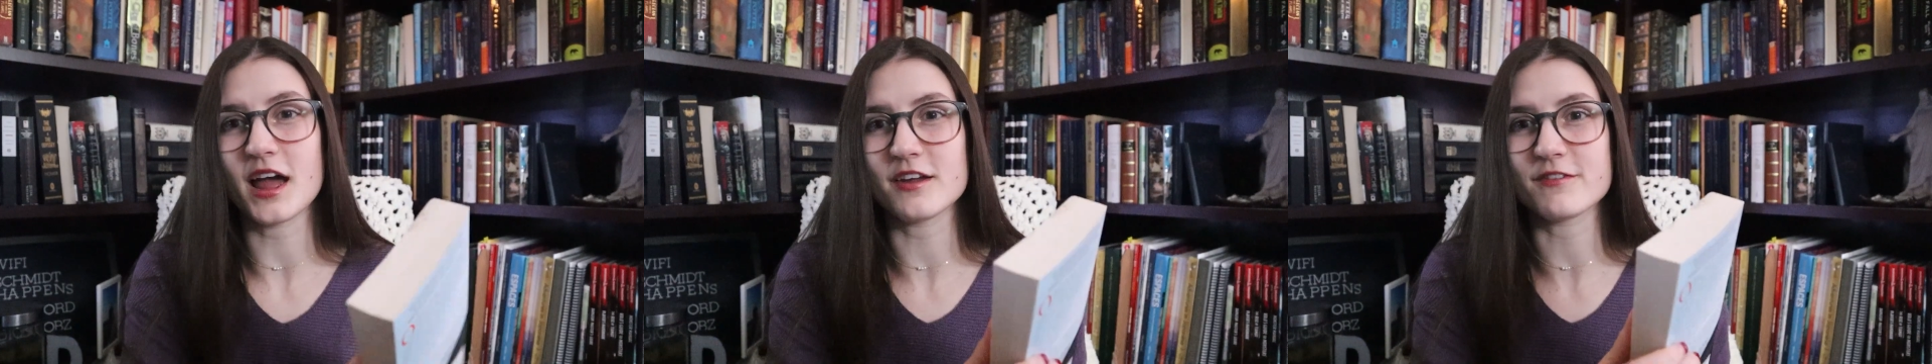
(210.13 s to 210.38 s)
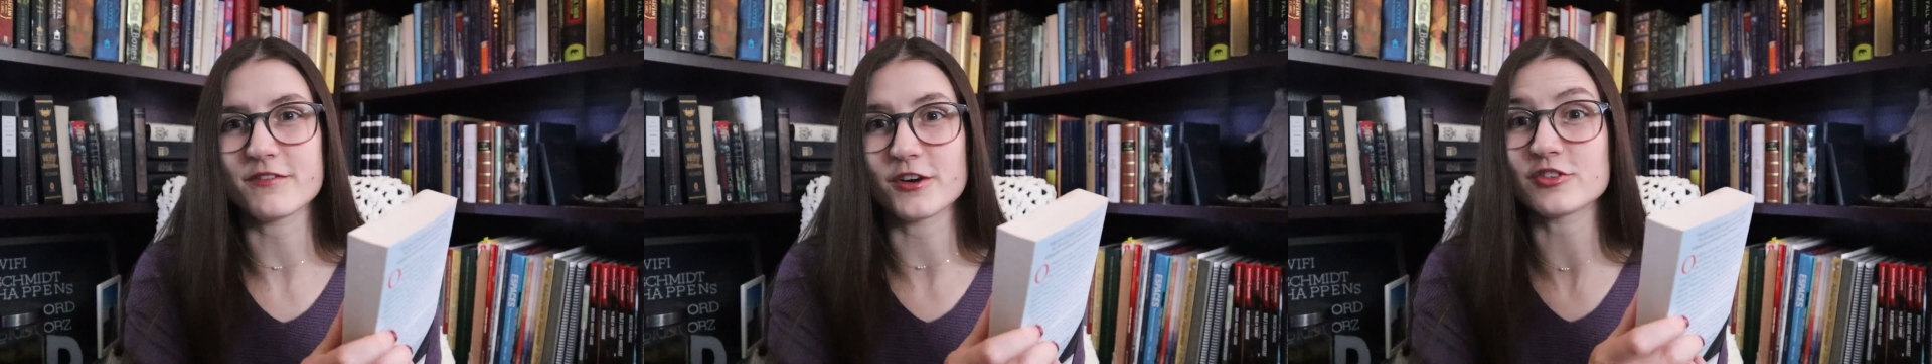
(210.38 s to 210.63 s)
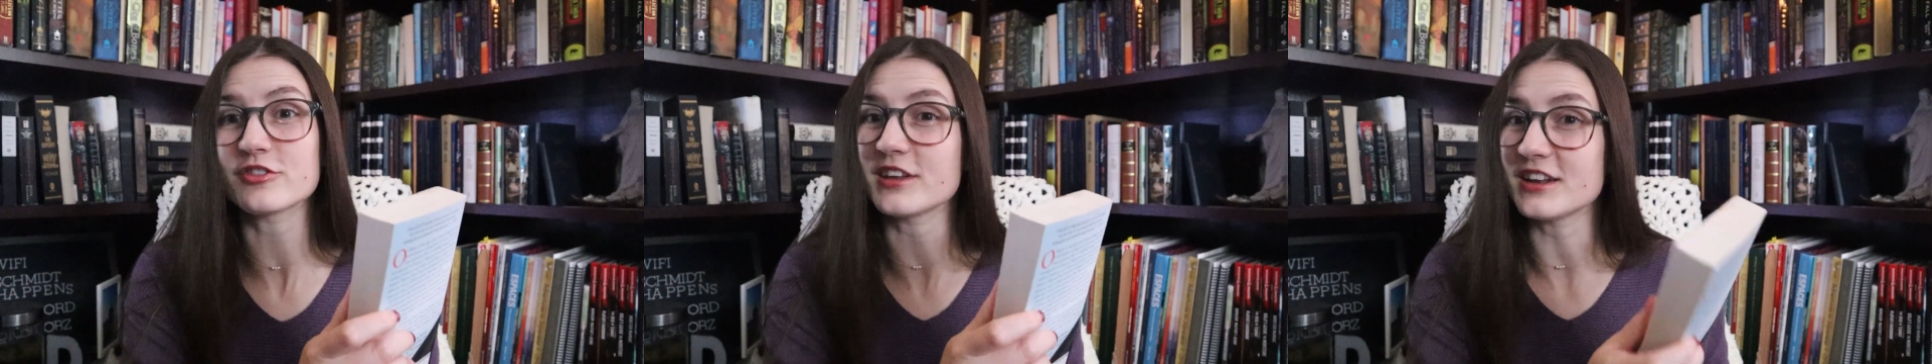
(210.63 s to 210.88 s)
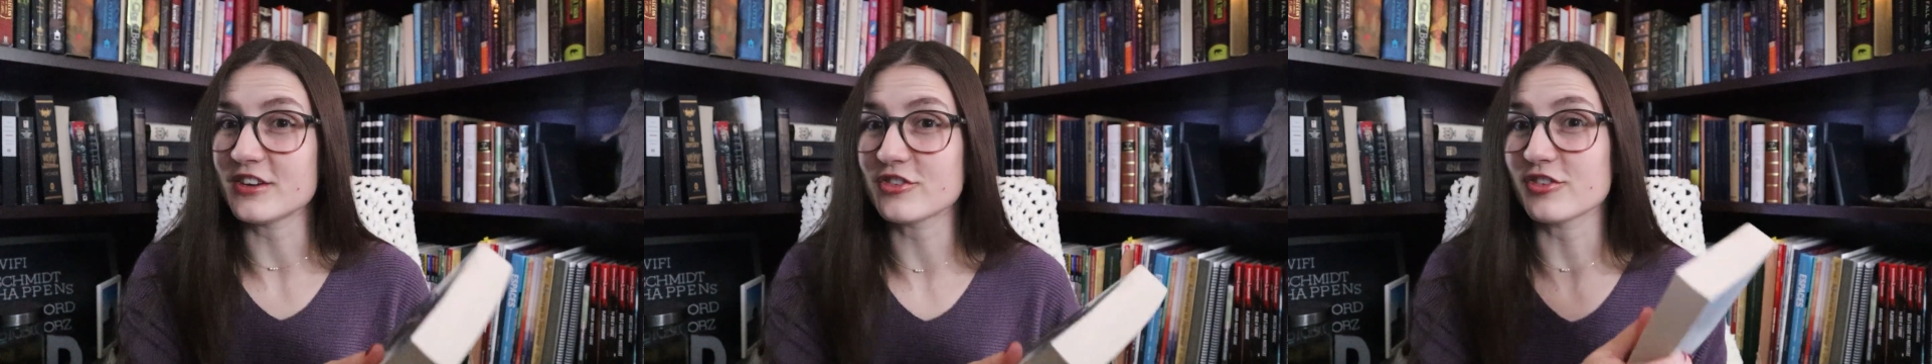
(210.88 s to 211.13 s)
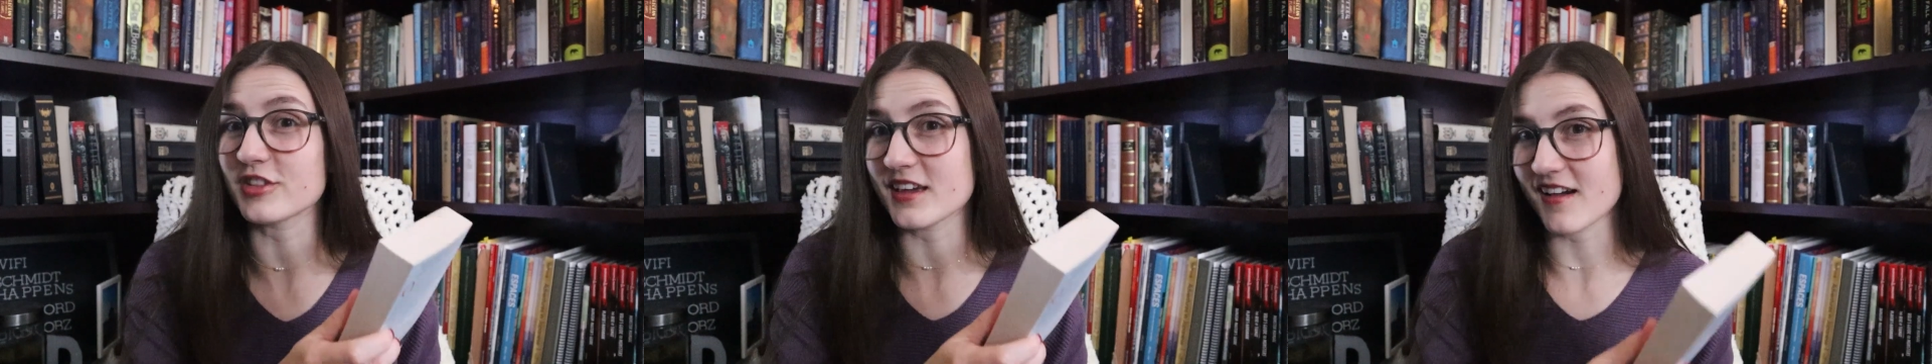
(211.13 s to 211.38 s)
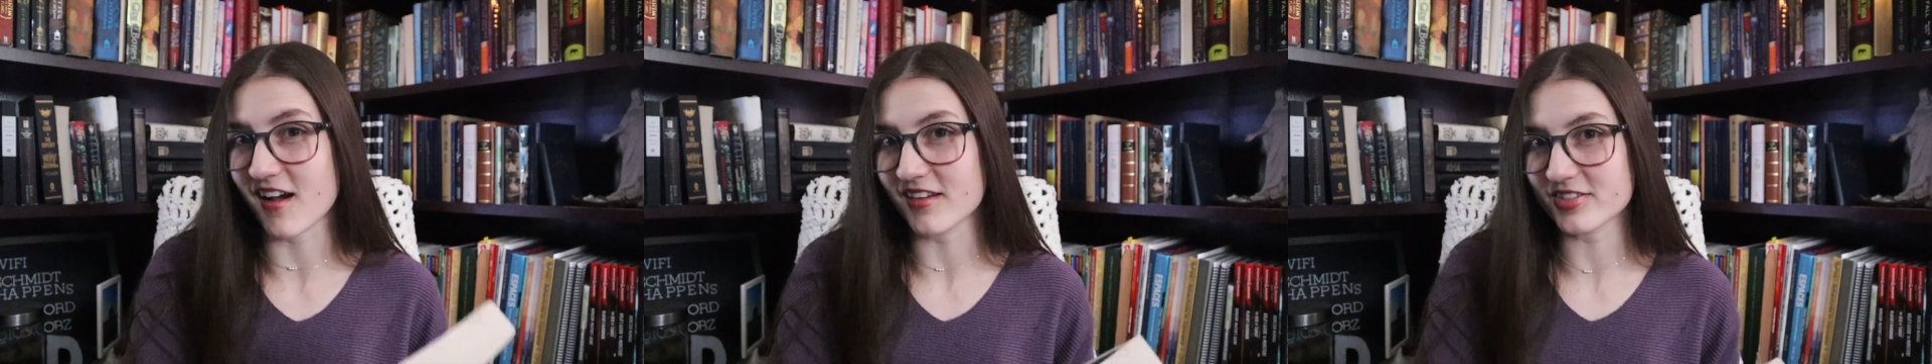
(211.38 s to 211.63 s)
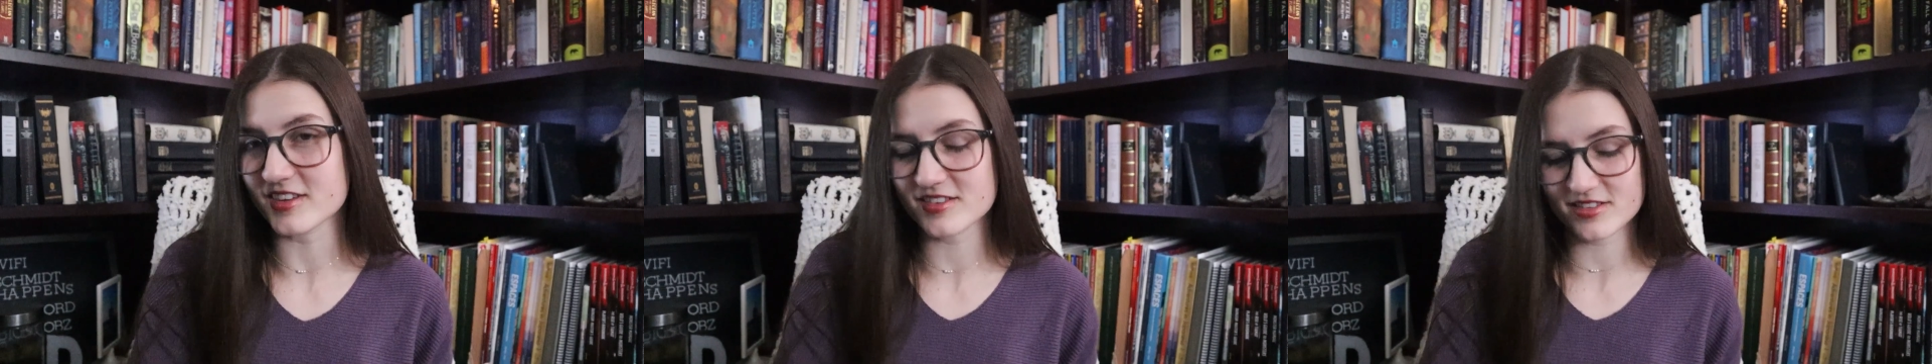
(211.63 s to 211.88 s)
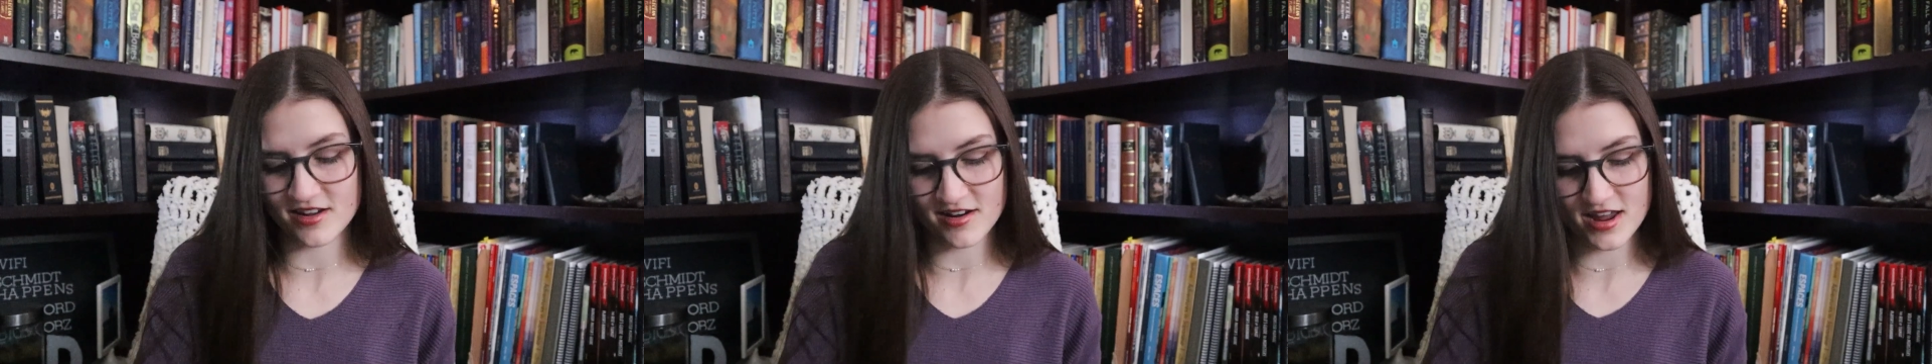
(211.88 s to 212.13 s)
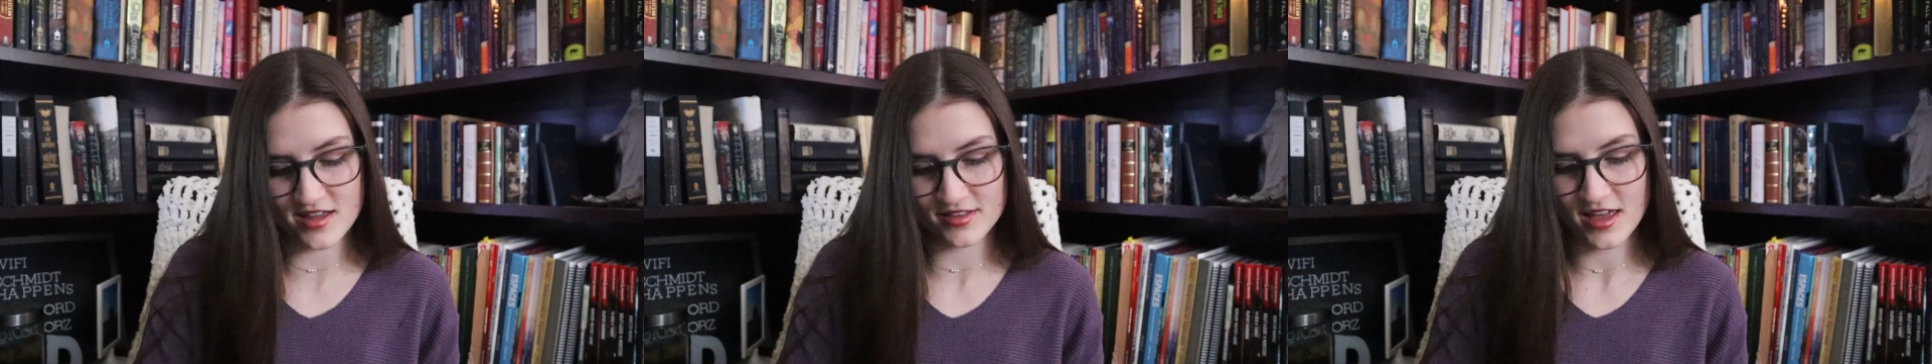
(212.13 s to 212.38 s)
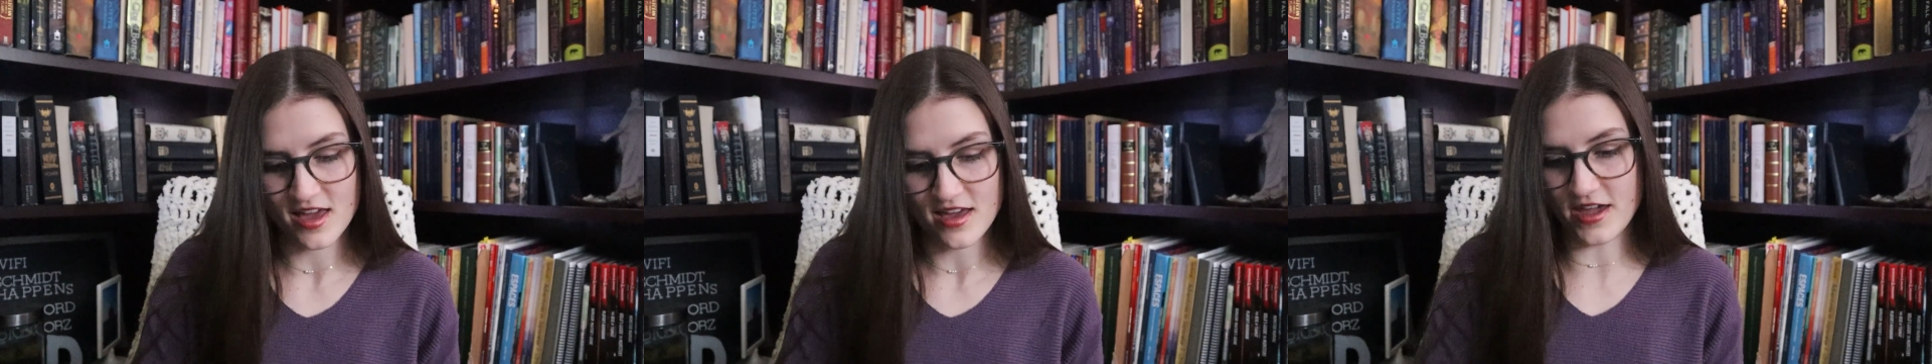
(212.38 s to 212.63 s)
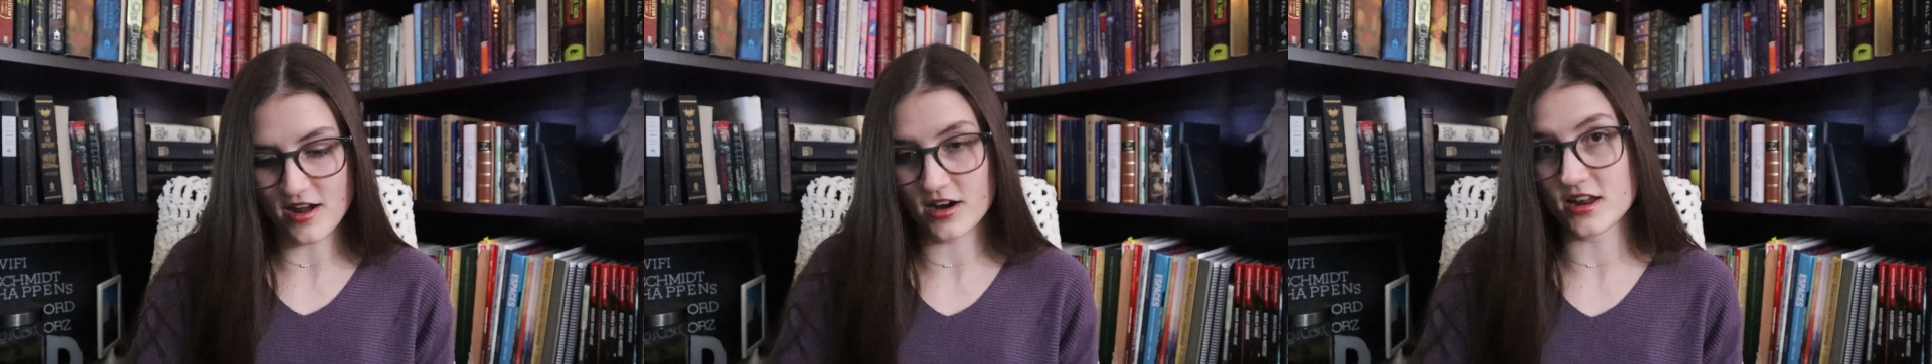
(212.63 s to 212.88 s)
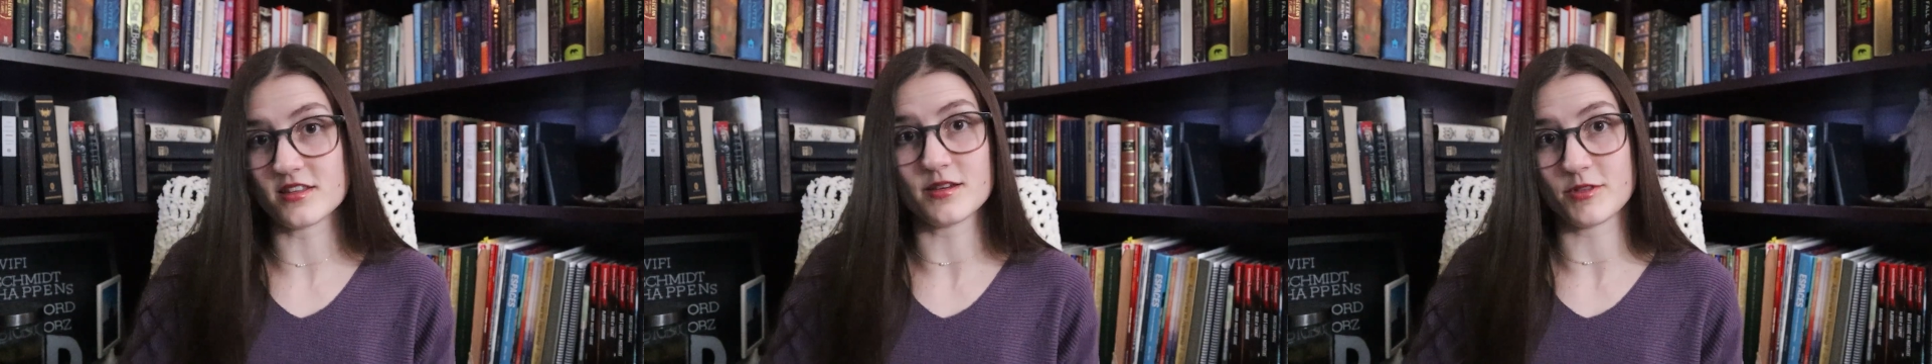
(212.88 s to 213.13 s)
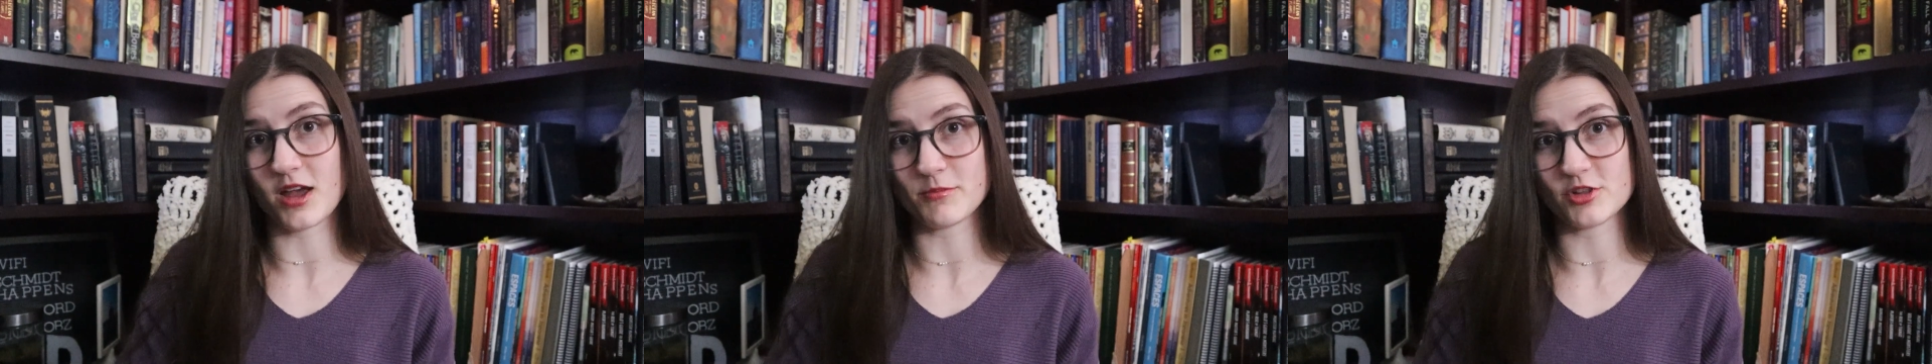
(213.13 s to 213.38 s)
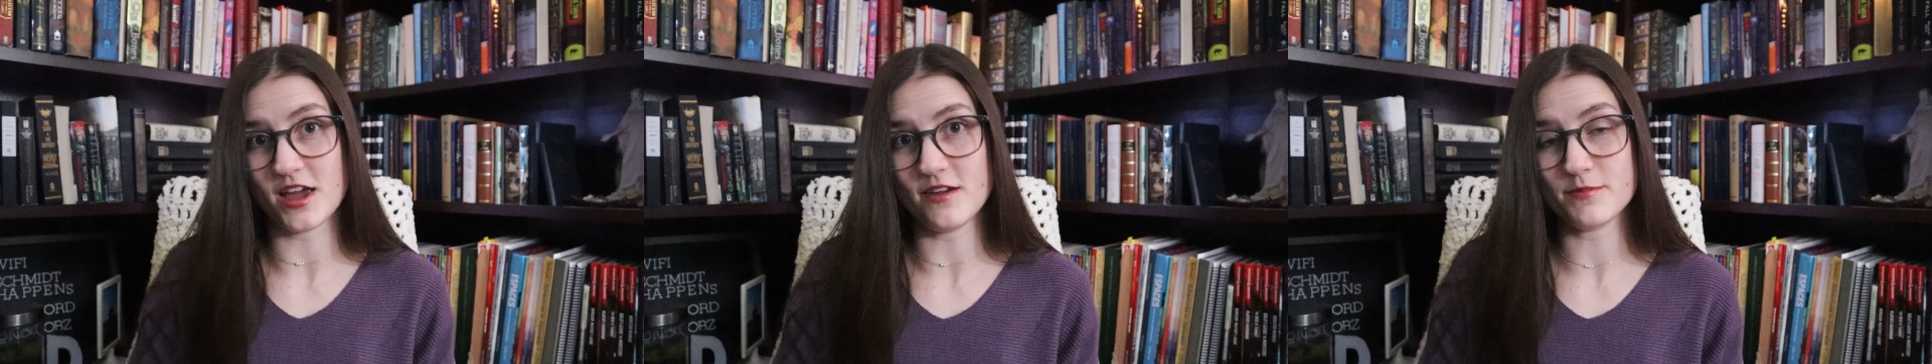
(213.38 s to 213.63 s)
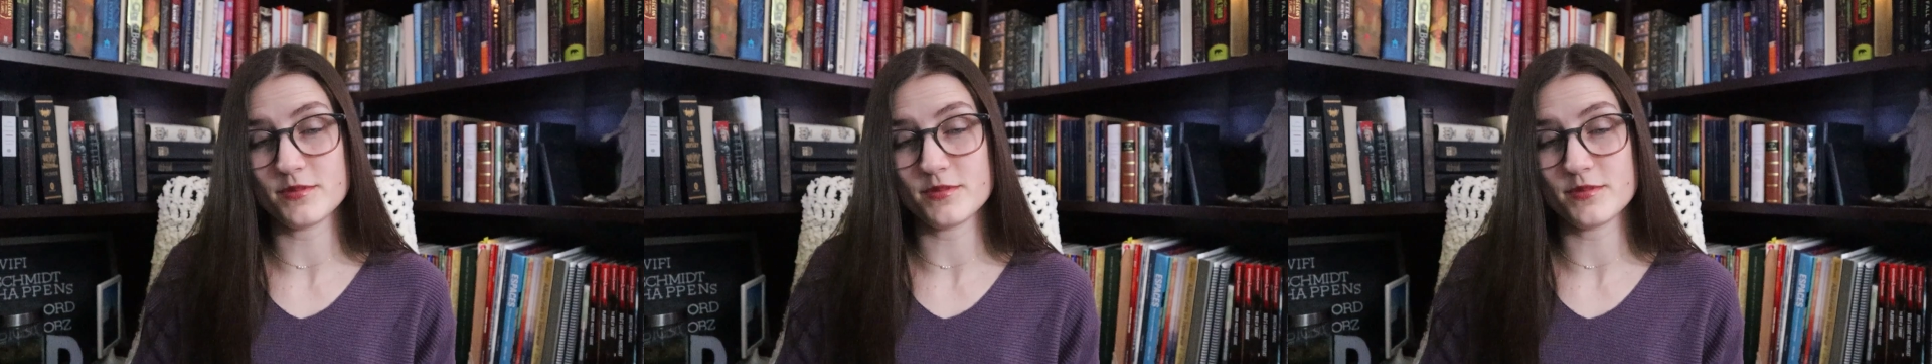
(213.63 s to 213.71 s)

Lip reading: I first initially got this series, they are in tip-top shape.